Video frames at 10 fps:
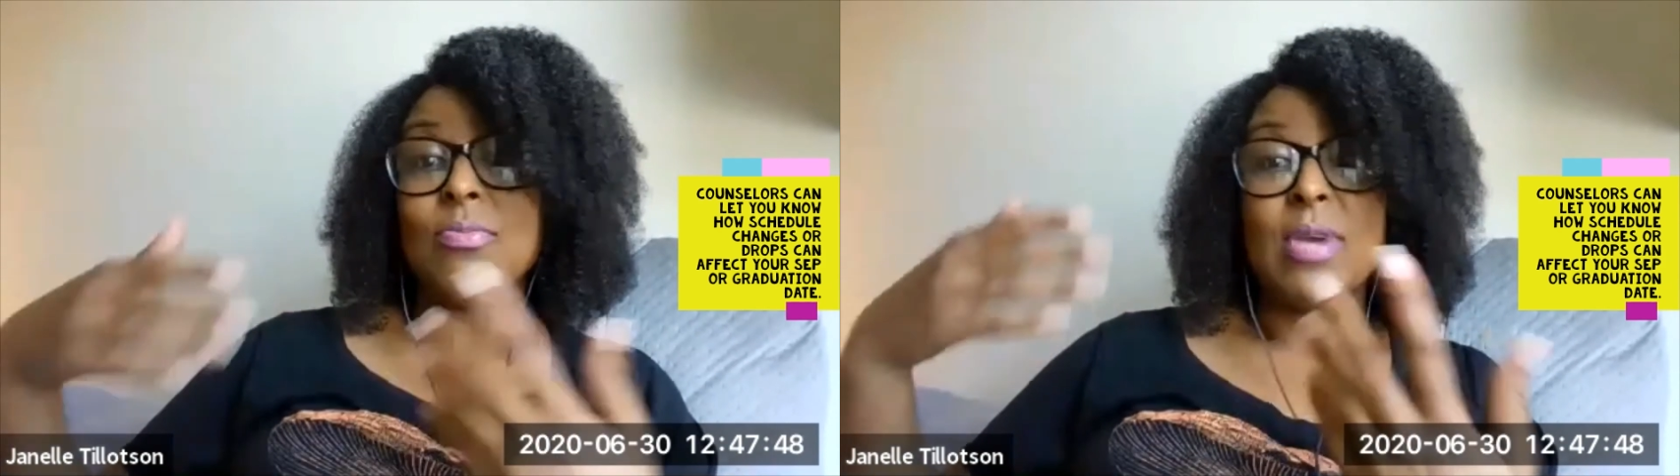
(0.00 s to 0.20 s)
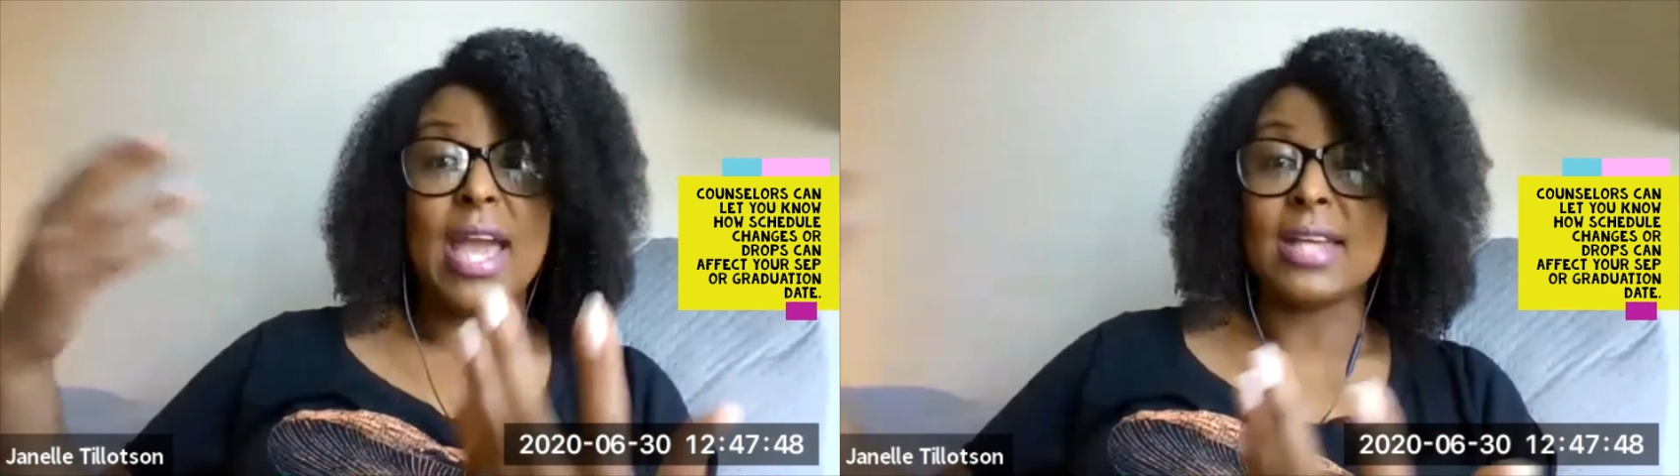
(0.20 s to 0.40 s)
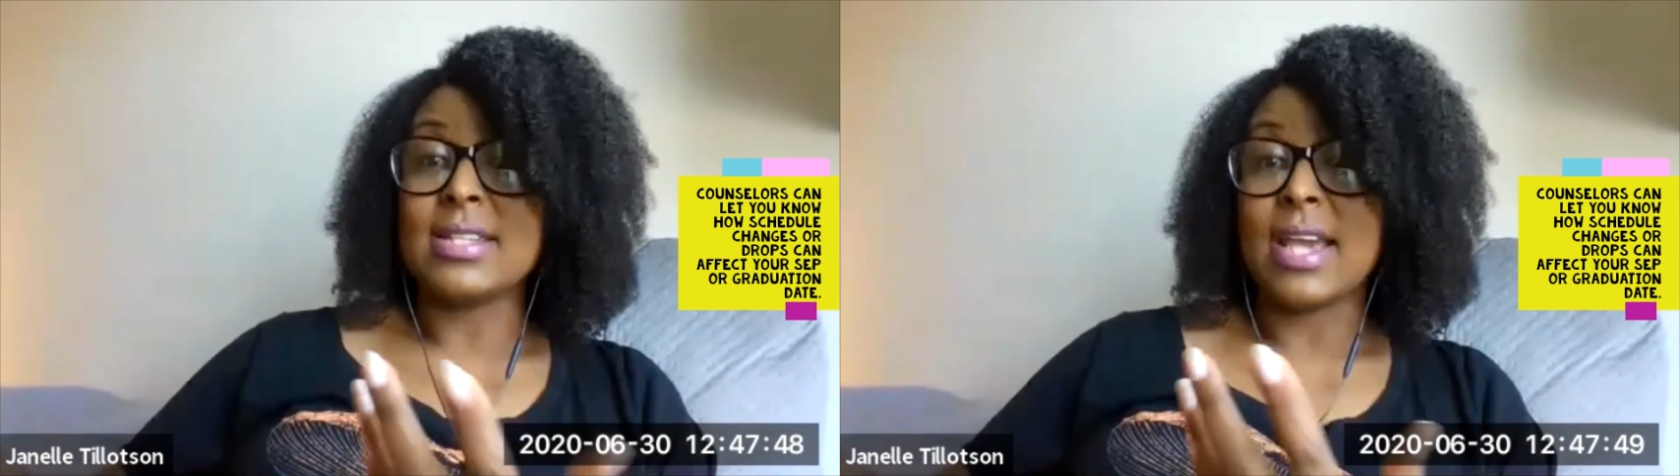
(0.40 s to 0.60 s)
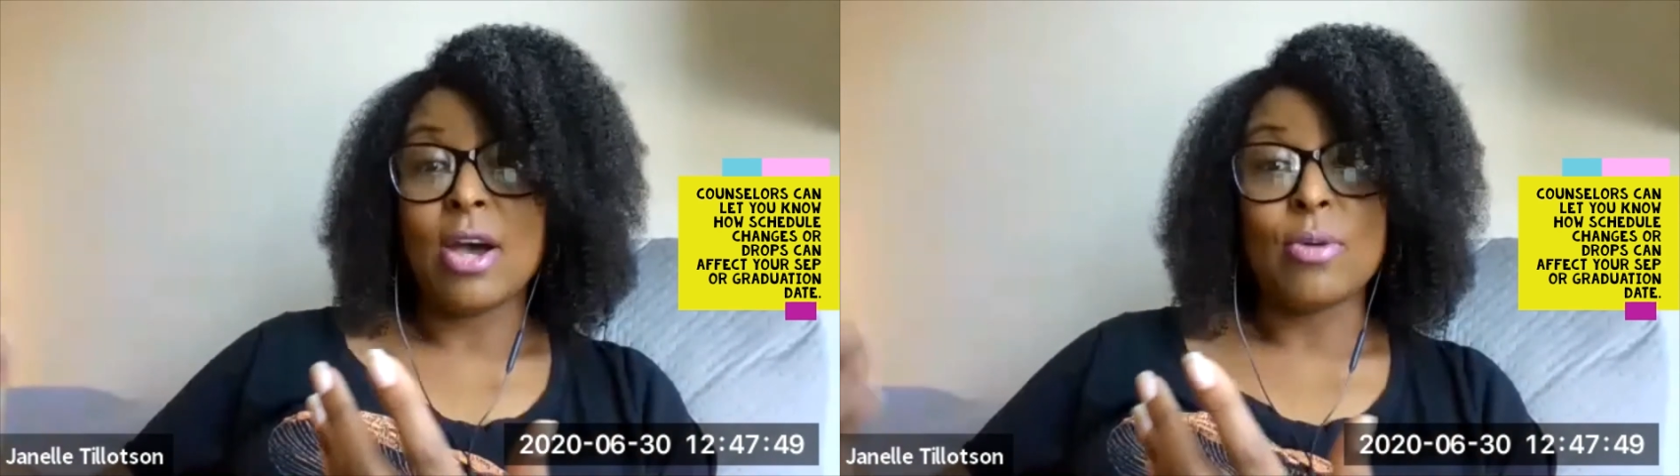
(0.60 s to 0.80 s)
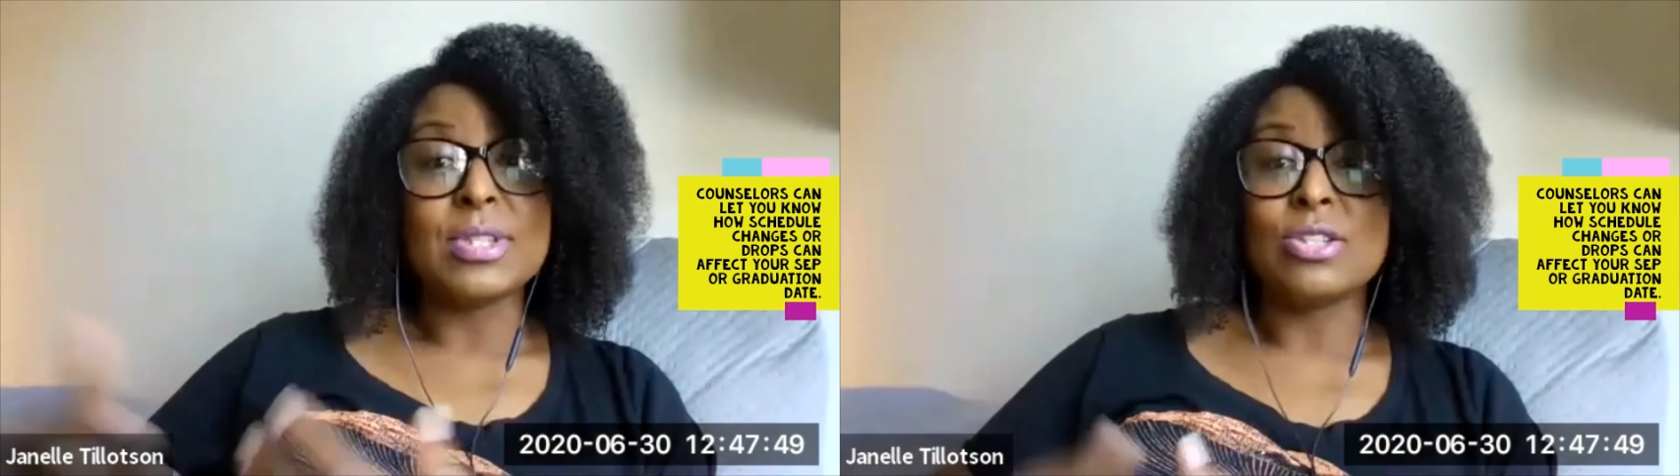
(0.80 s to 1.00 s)
We had to
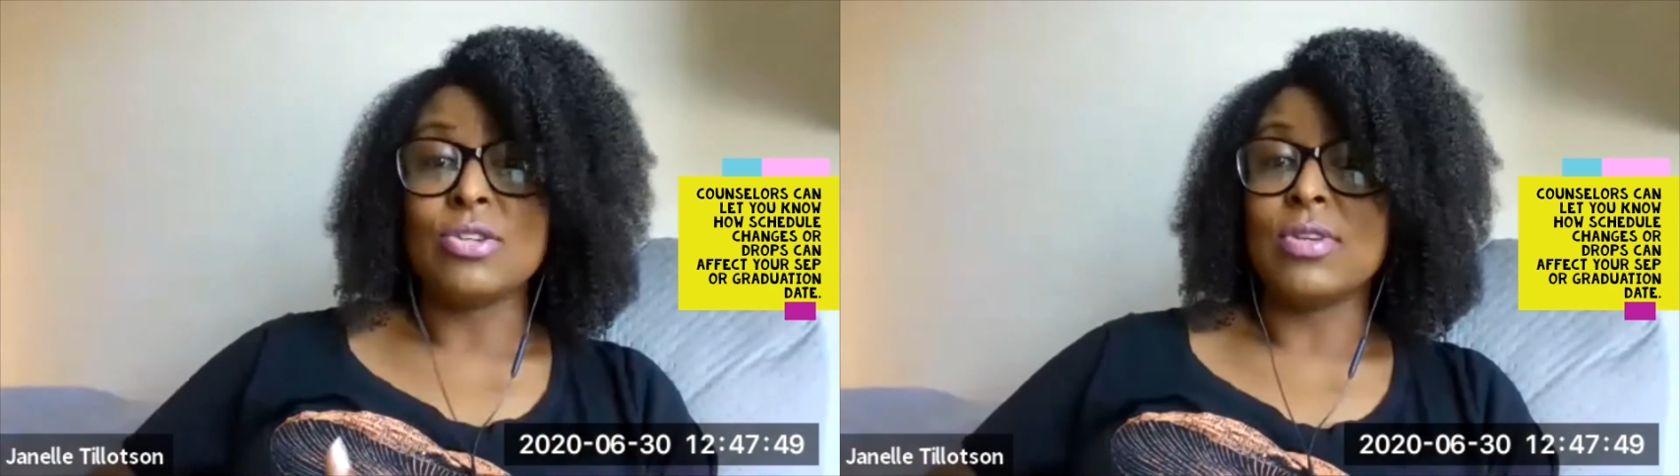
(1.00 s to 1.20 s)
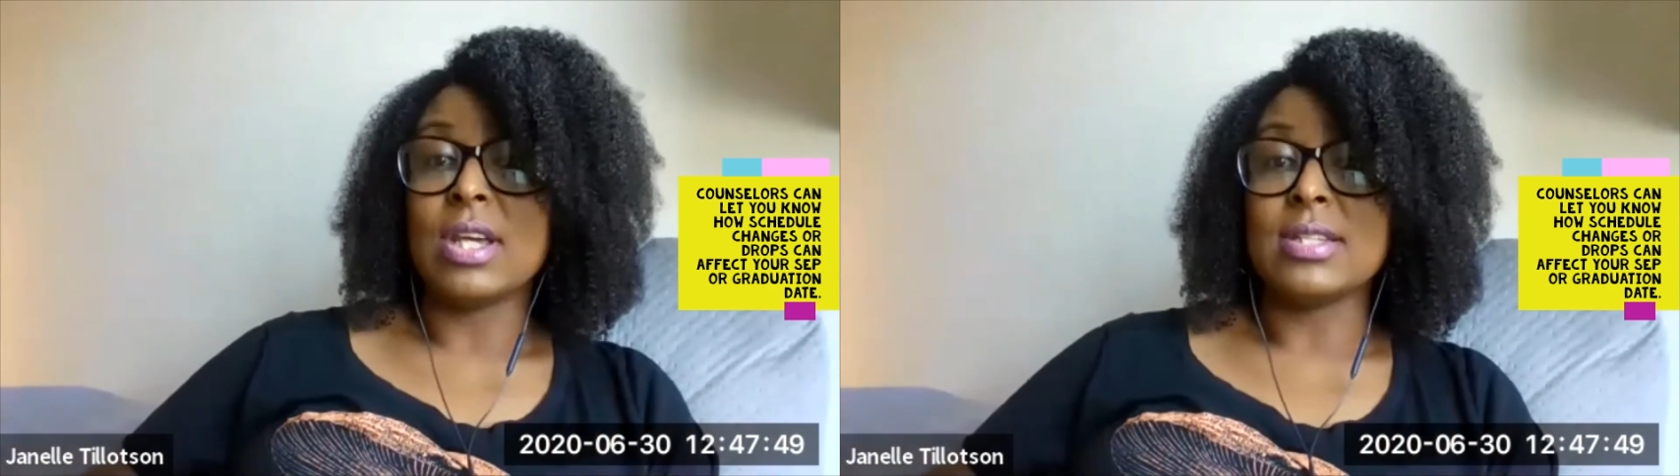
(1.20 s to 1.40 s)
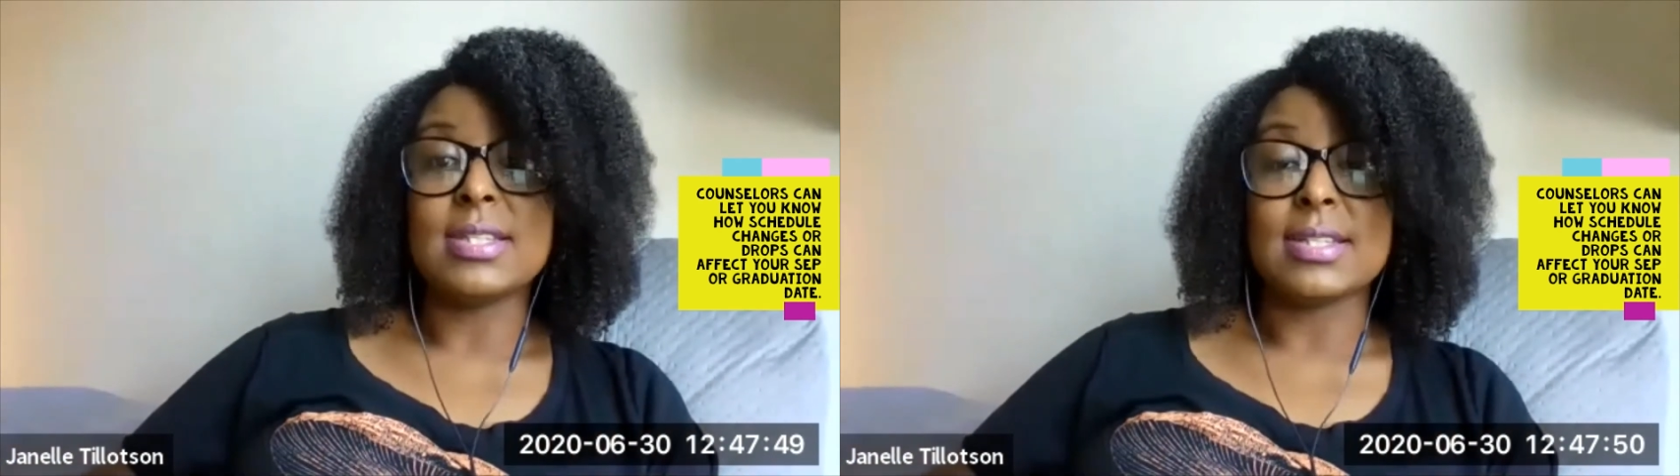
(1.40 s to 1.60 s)
help students